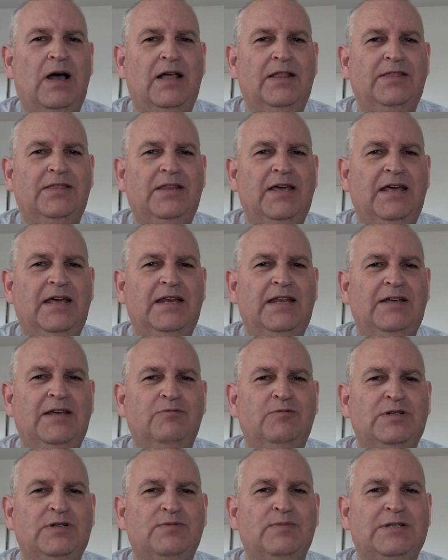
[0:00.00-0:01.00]
and then
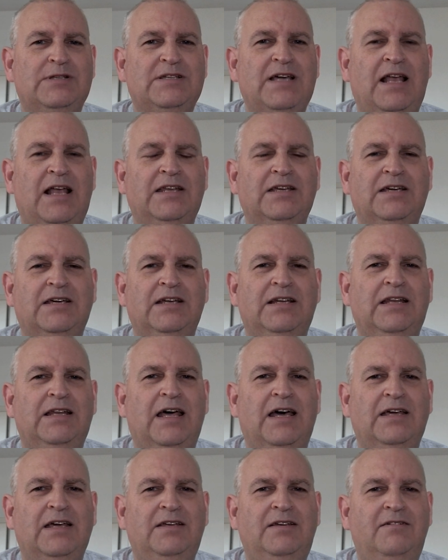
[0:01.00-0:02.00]
it was Metallica
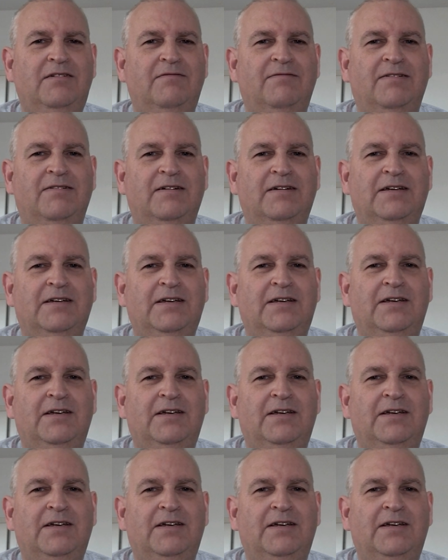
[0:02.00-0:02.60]
Live.